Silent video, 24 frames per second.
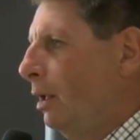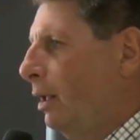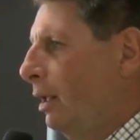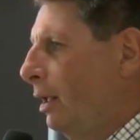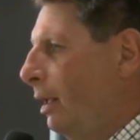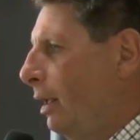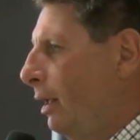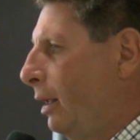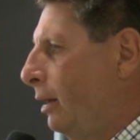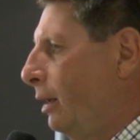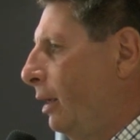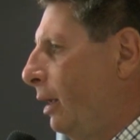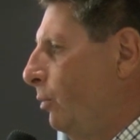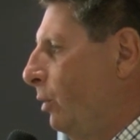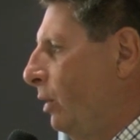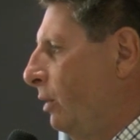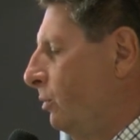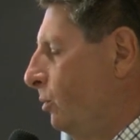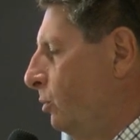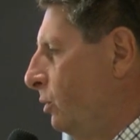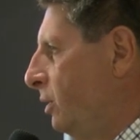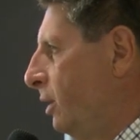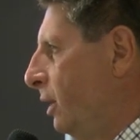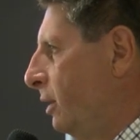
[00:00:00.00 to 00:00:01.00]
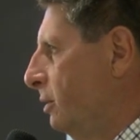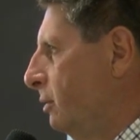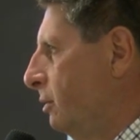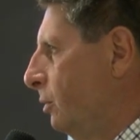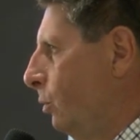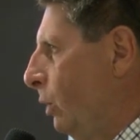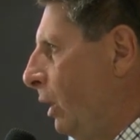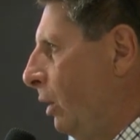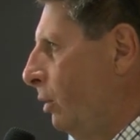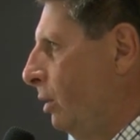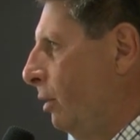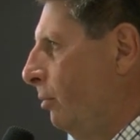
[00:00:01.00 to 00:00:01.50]
and I would like to
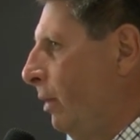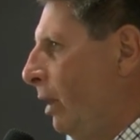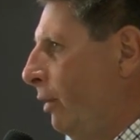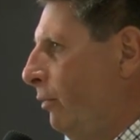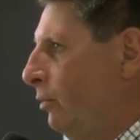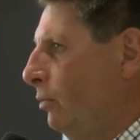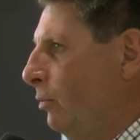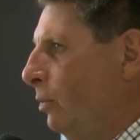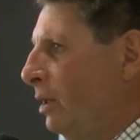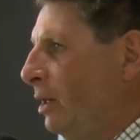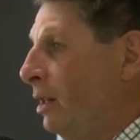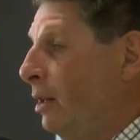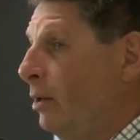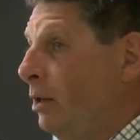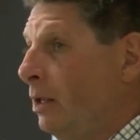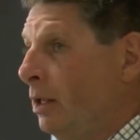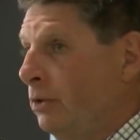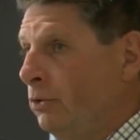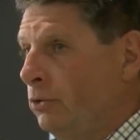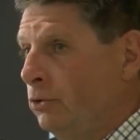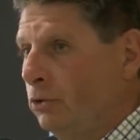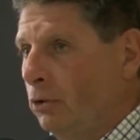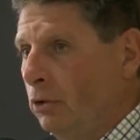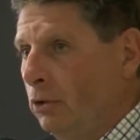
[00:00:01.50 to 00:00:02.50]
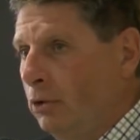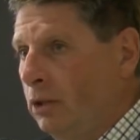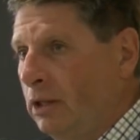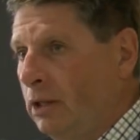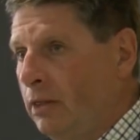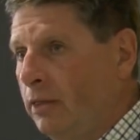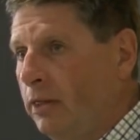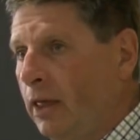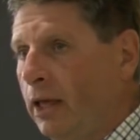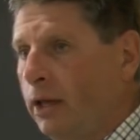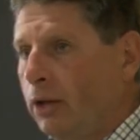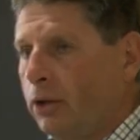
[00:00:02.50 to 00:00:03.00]
welcome everyone and, and, certainly
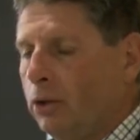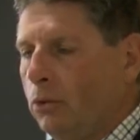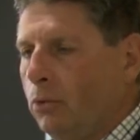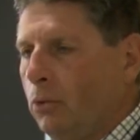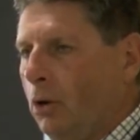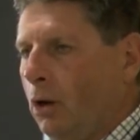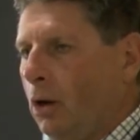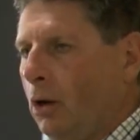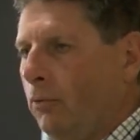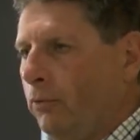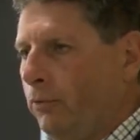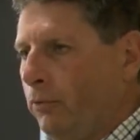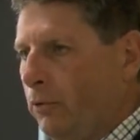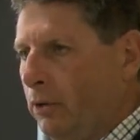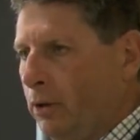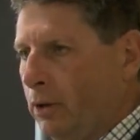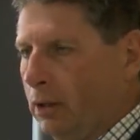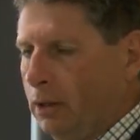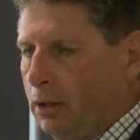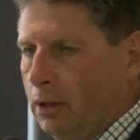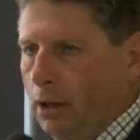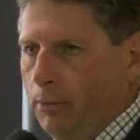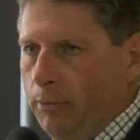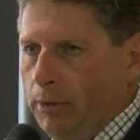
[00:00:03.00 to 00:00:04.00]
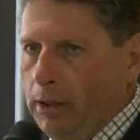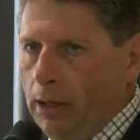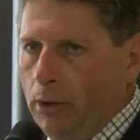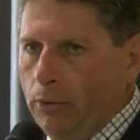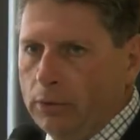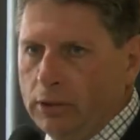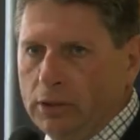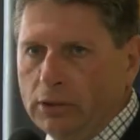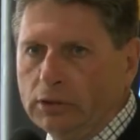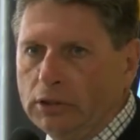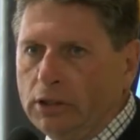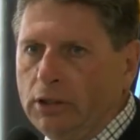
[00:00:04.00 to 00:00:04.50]
thank you all for coming
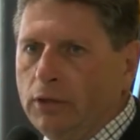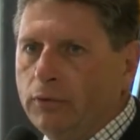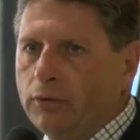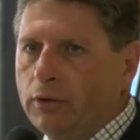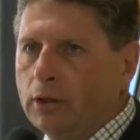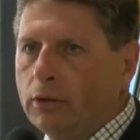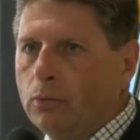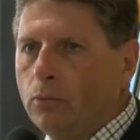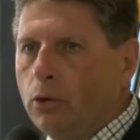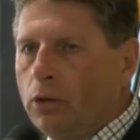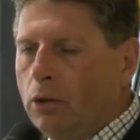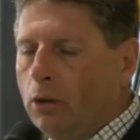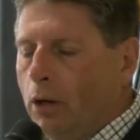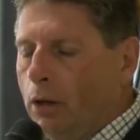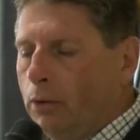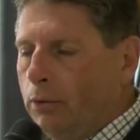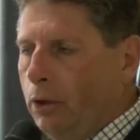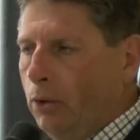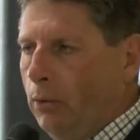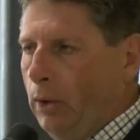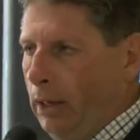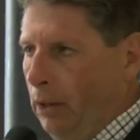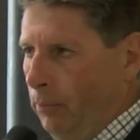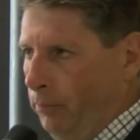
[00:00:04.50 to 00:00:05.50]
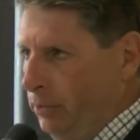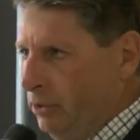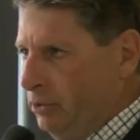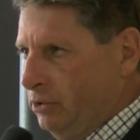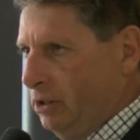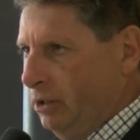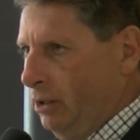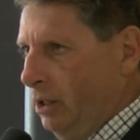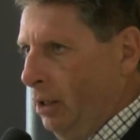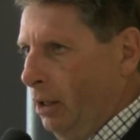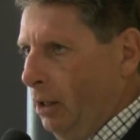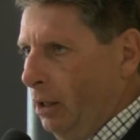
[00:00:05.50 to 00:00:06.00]
out this evening. We all know how
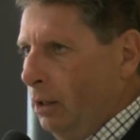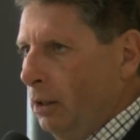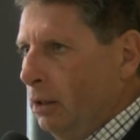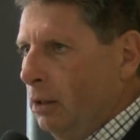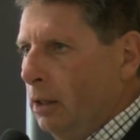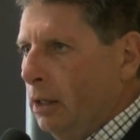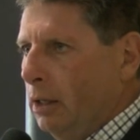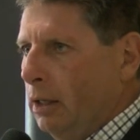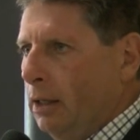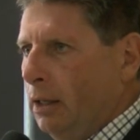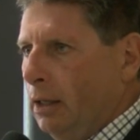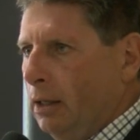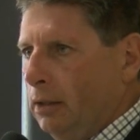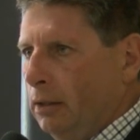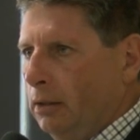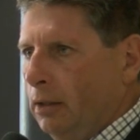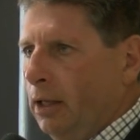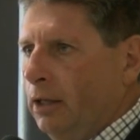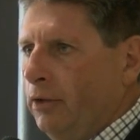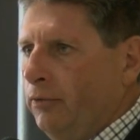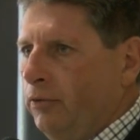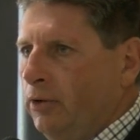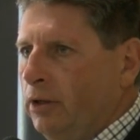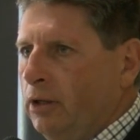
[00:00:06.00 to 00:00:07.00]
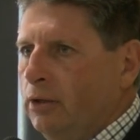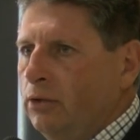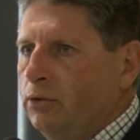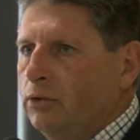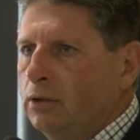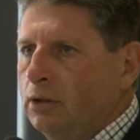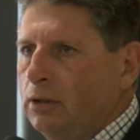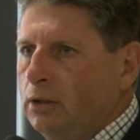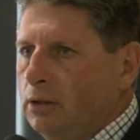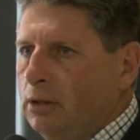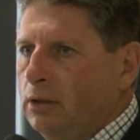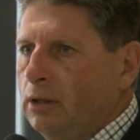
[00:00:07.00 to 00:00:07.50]
busy uh, life
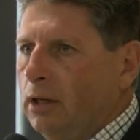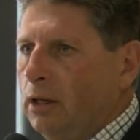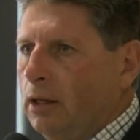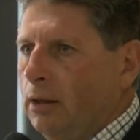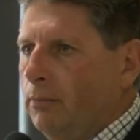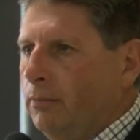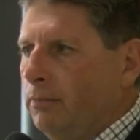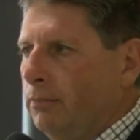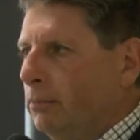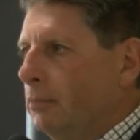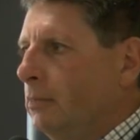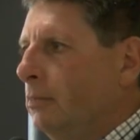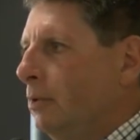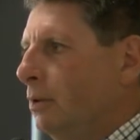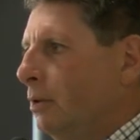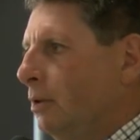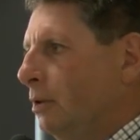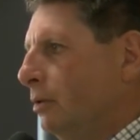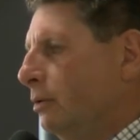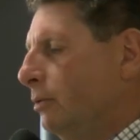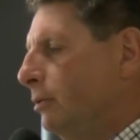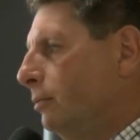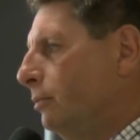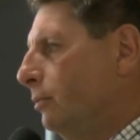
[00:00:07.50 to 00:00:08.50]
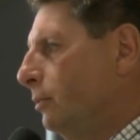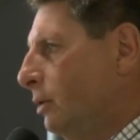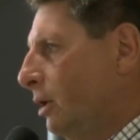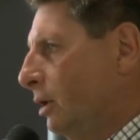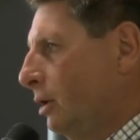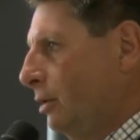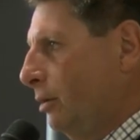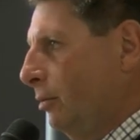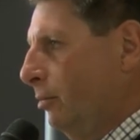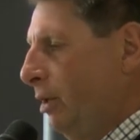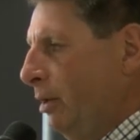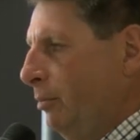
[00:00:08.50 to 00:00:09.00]
is, and um, the
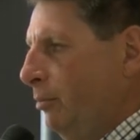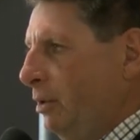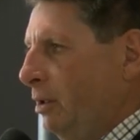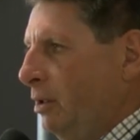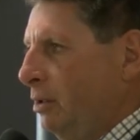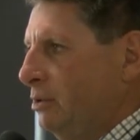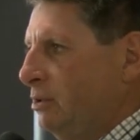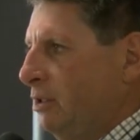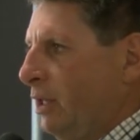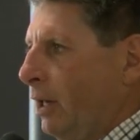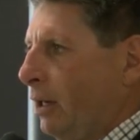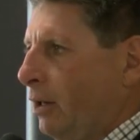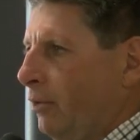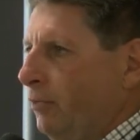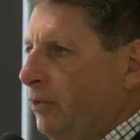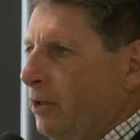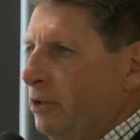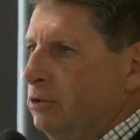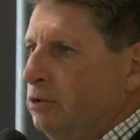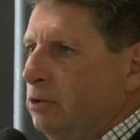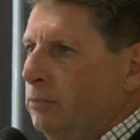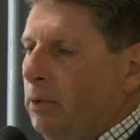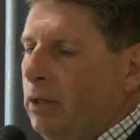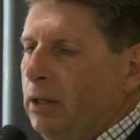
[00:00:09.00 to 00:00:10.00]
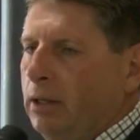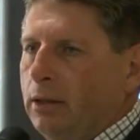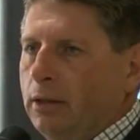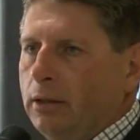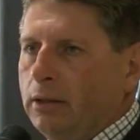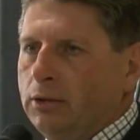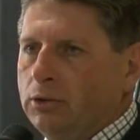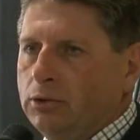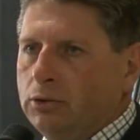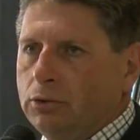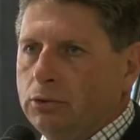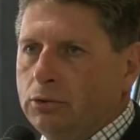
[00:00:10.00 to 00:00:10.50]
commitment and sacrifice you're making
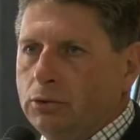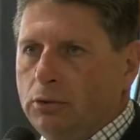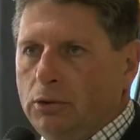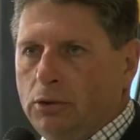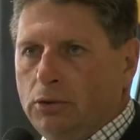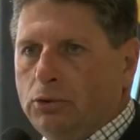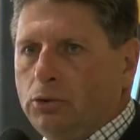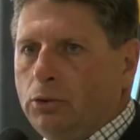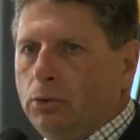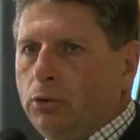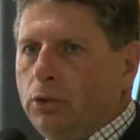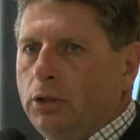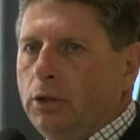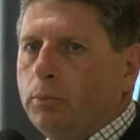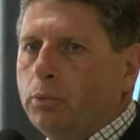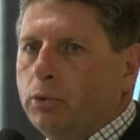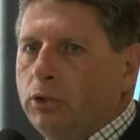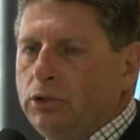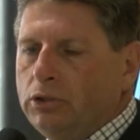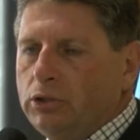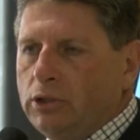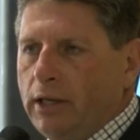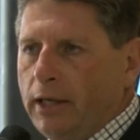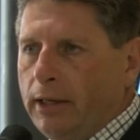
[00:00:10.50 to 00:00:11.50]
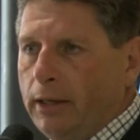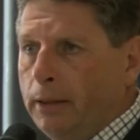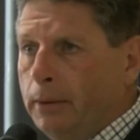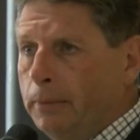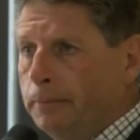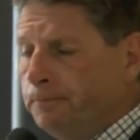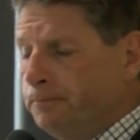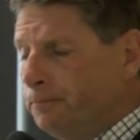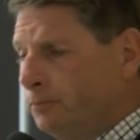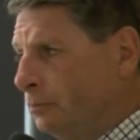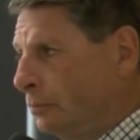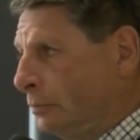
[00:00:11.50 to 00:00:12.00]
is, is truly appreciated.